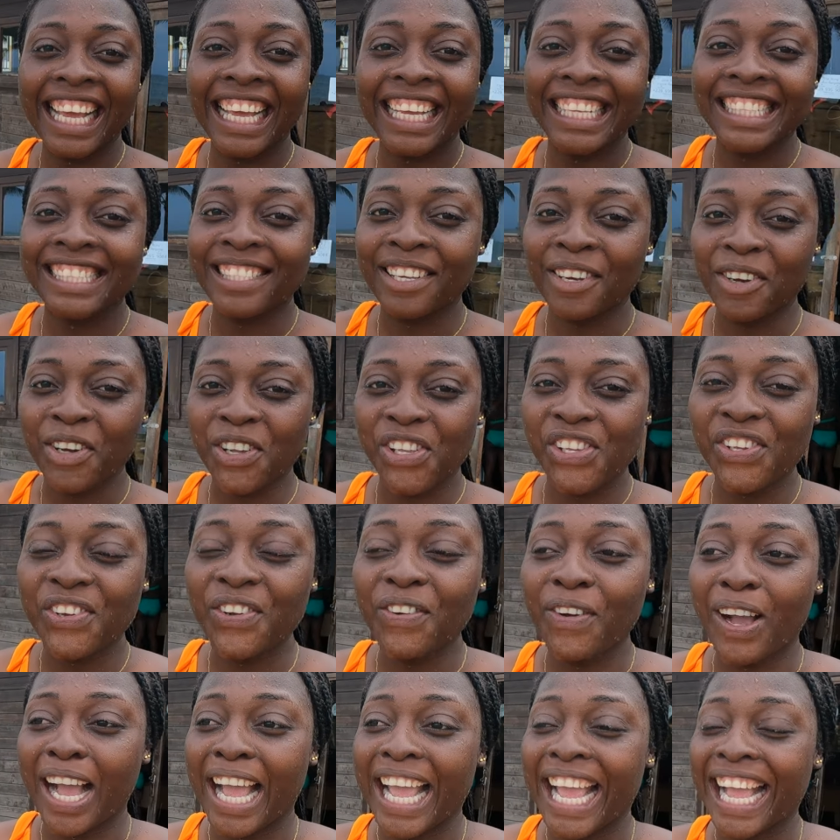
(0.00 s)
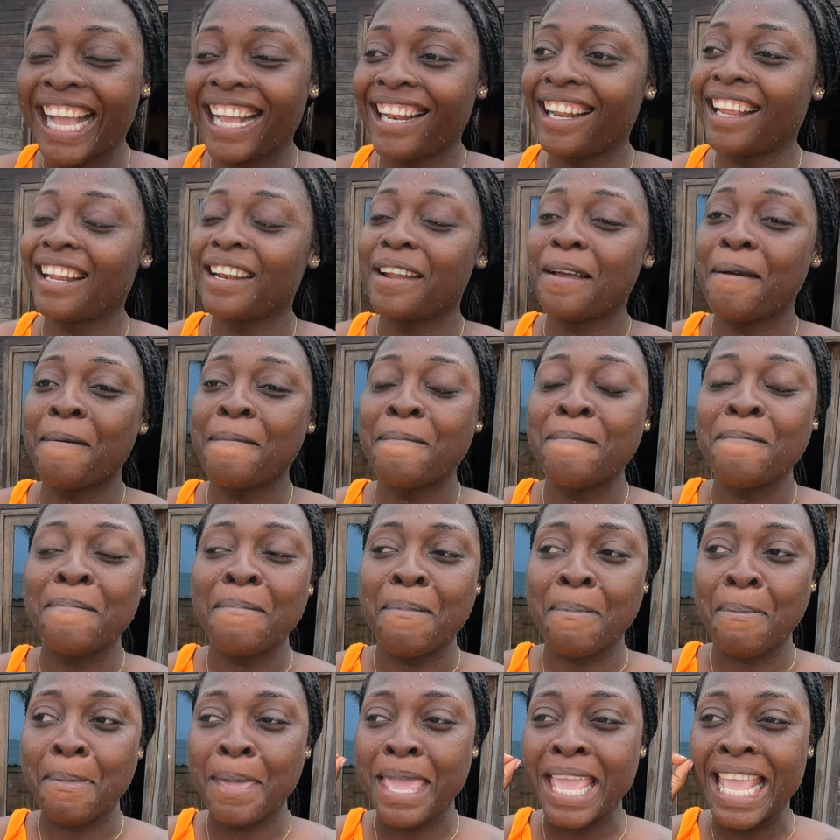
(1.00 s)
I tell you, I had an
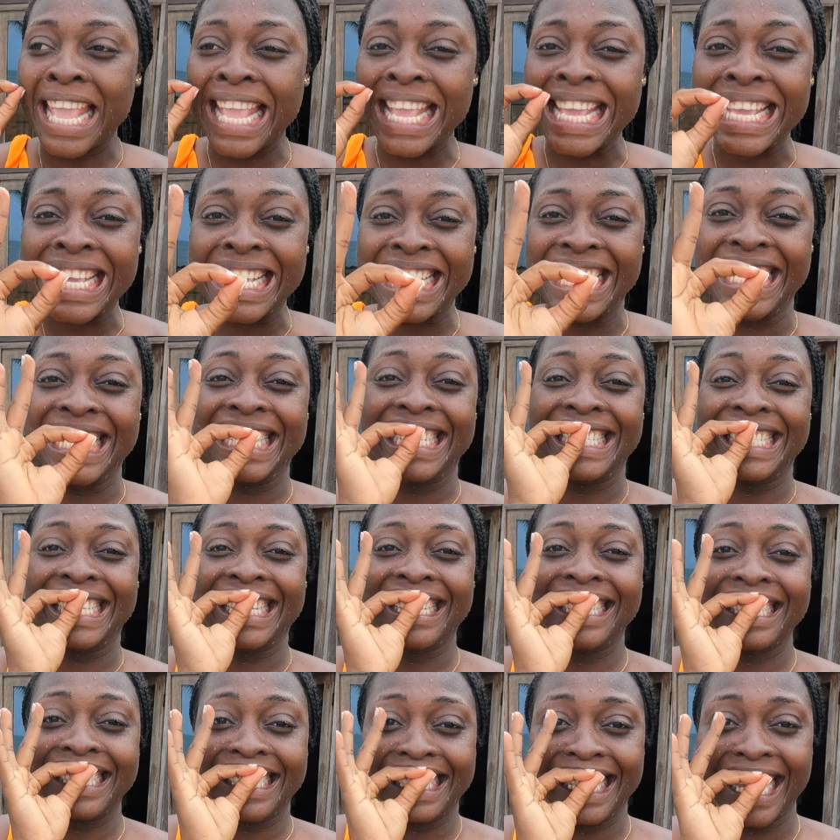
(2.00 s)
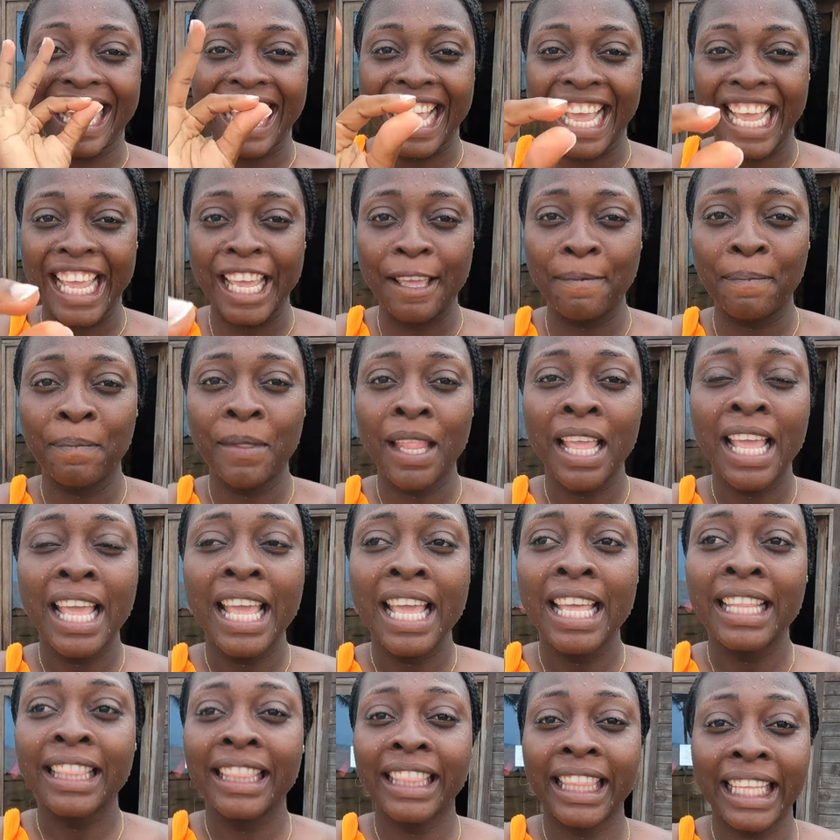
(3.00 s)
amazing time.
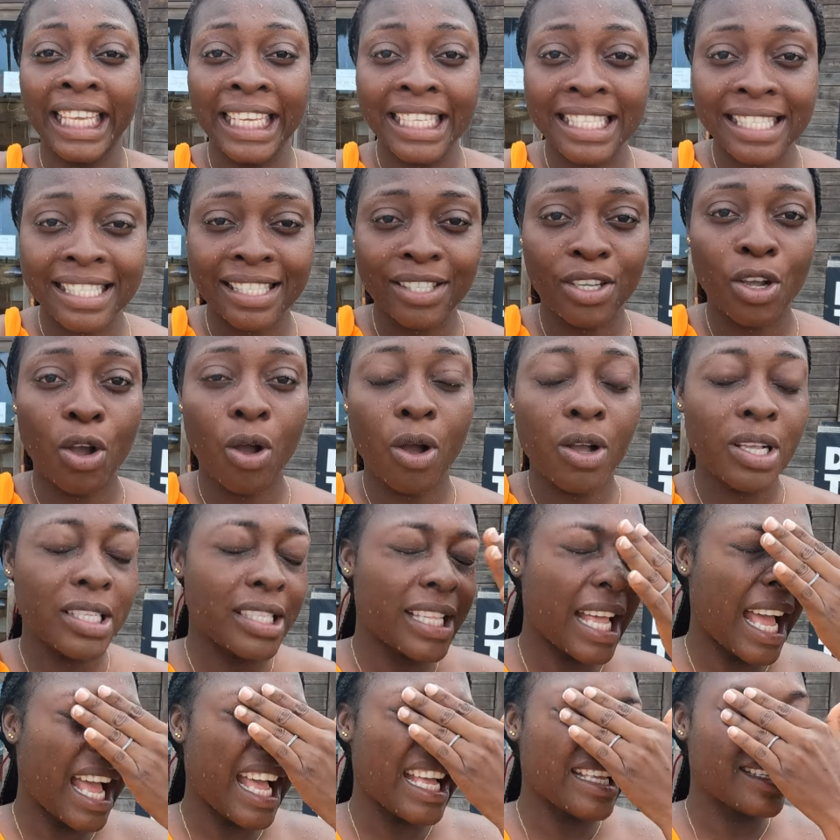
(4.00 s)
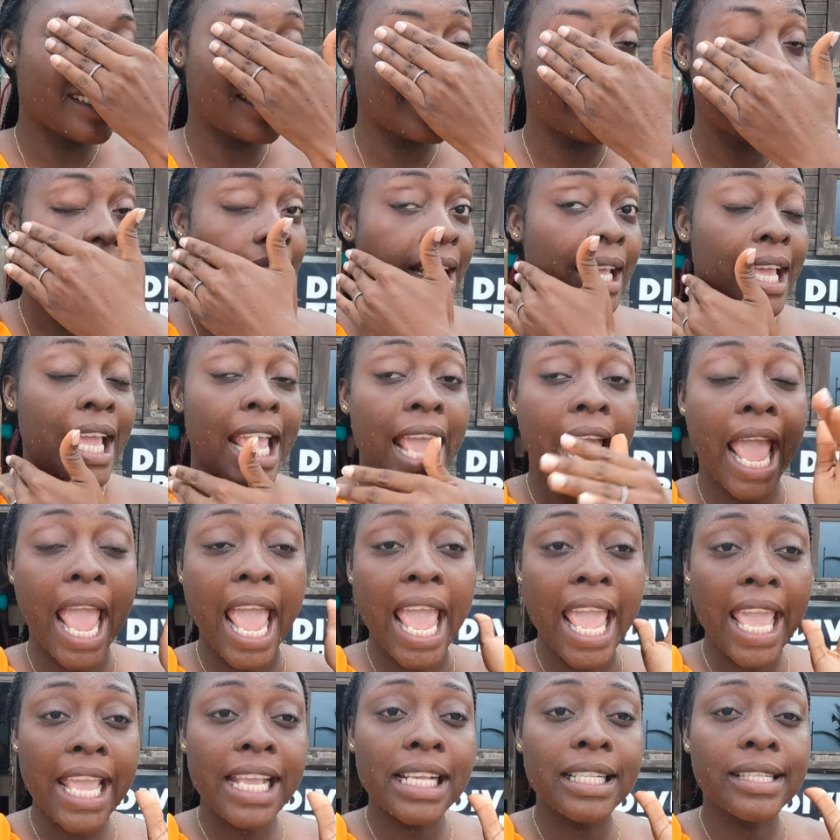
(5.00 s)
This cost us
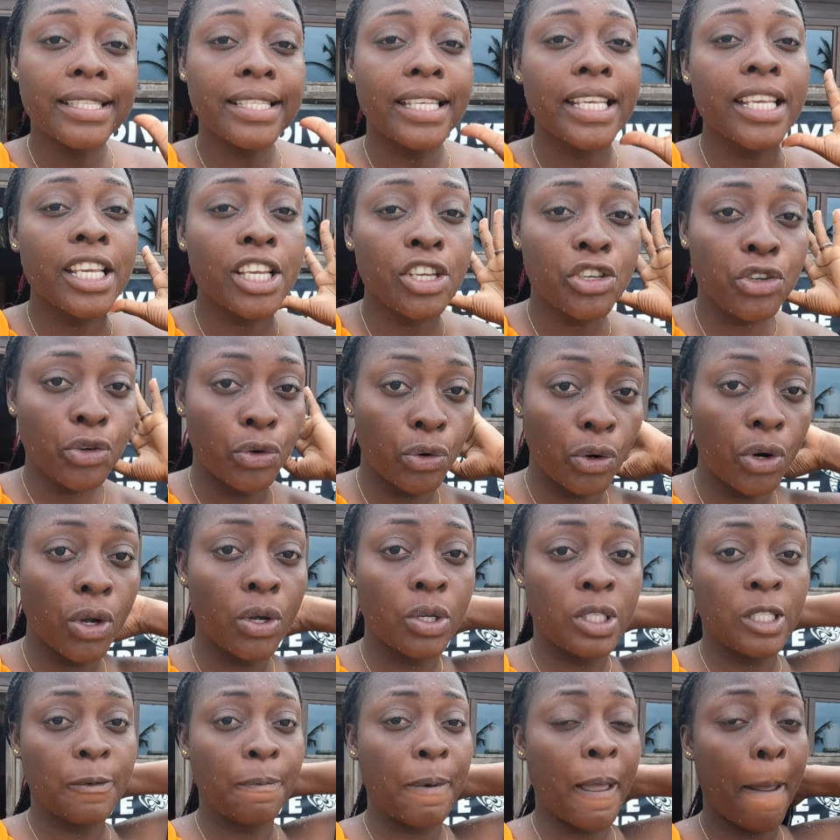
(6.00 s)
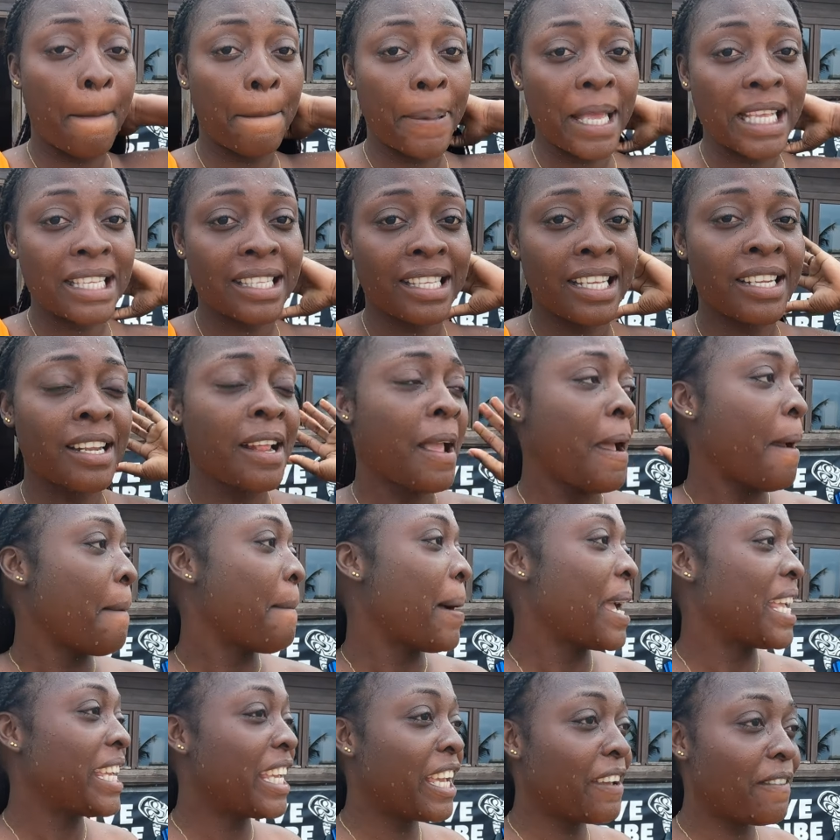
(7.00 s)
80 euros per person,
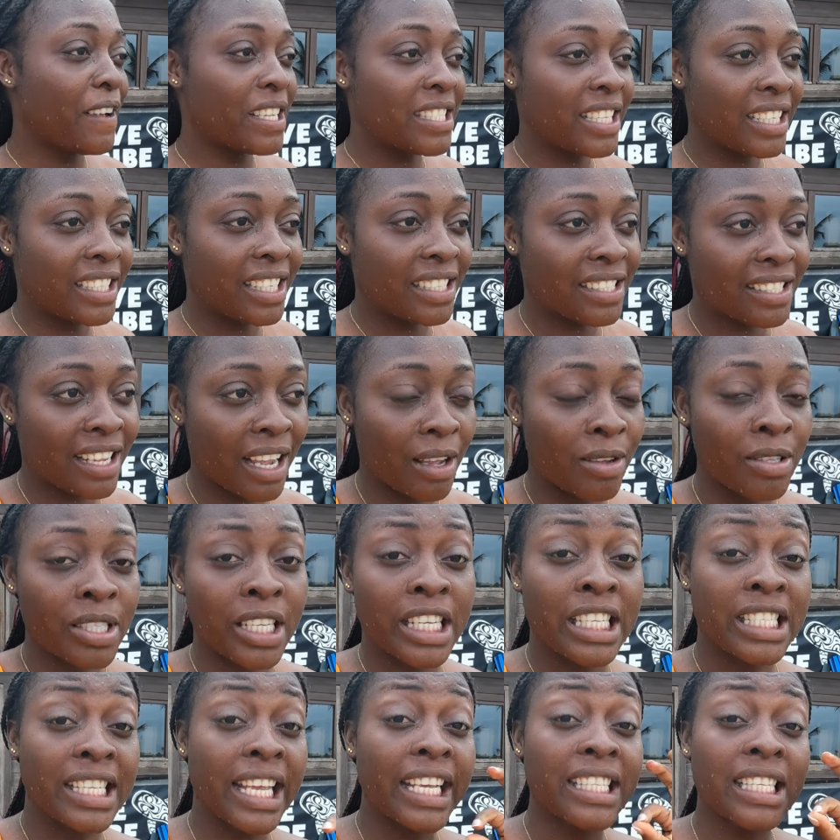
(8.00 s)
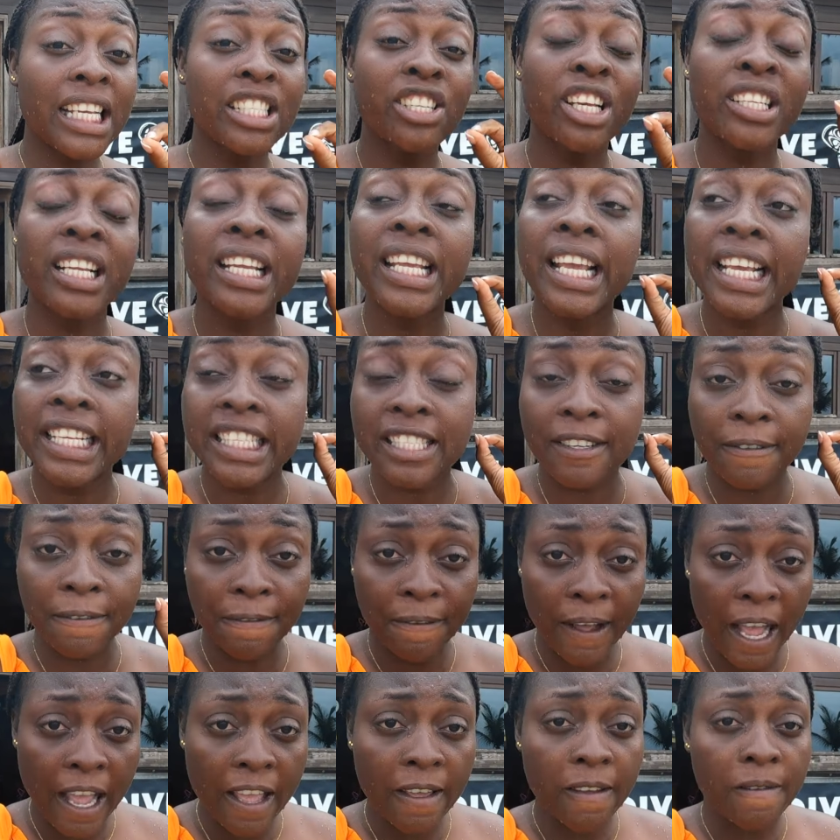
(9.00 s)
but he gave us a discount. It's actually
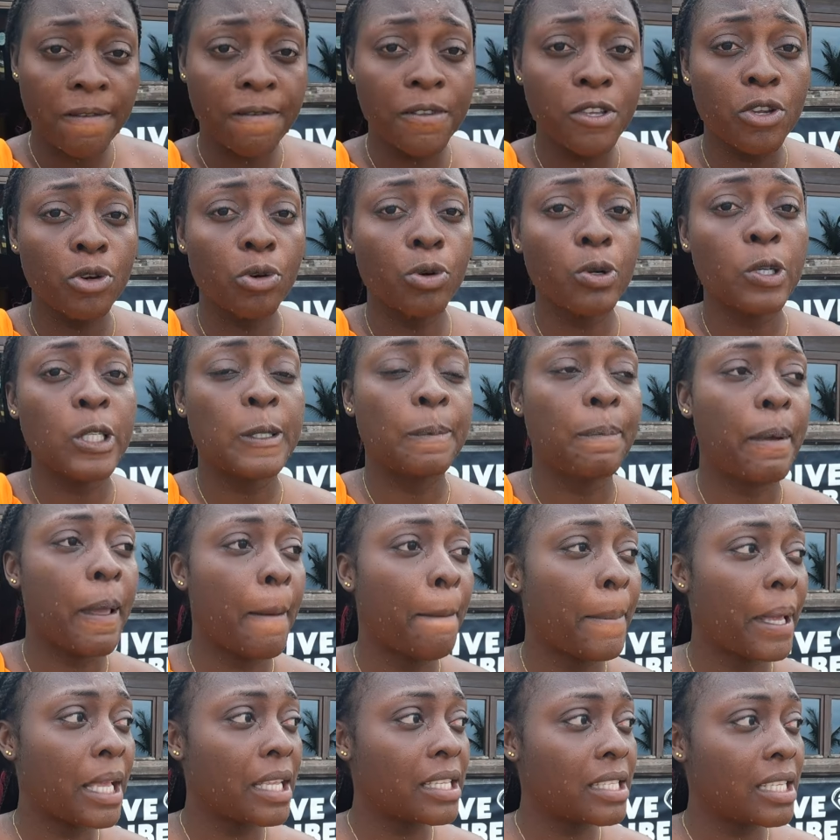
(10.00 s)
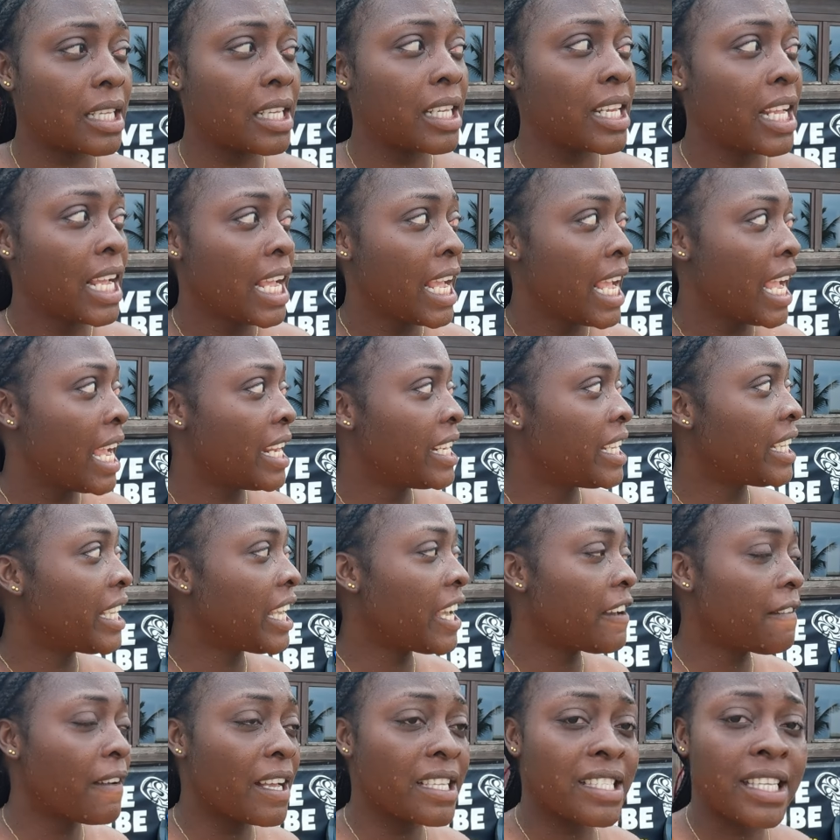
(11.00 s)
85 euros per person, and he
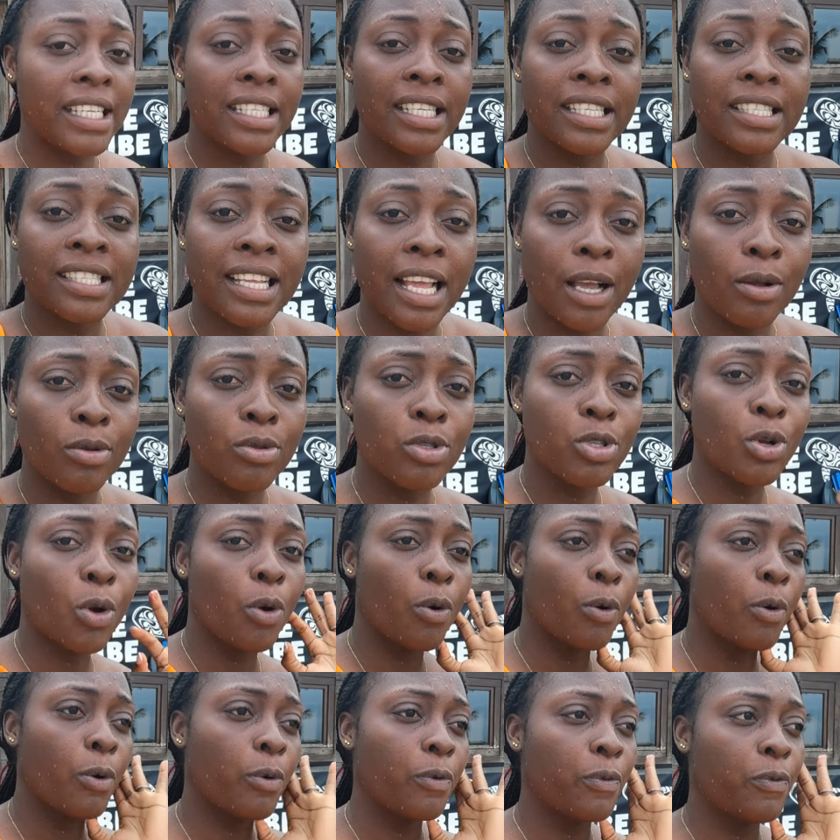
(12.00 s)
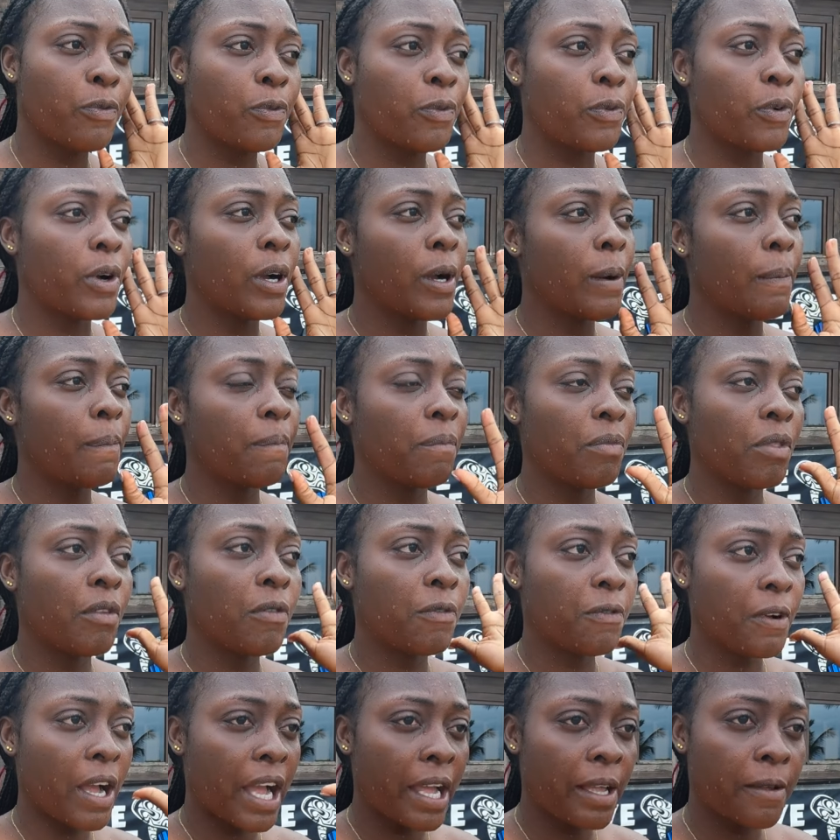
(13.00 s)
gave us a discount of
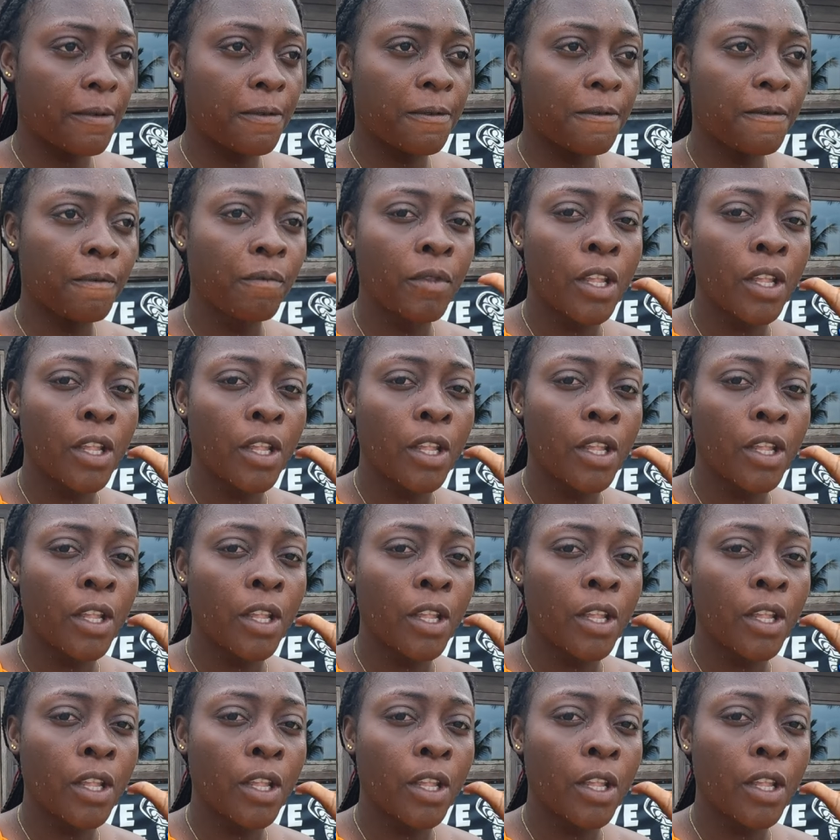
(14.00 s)
5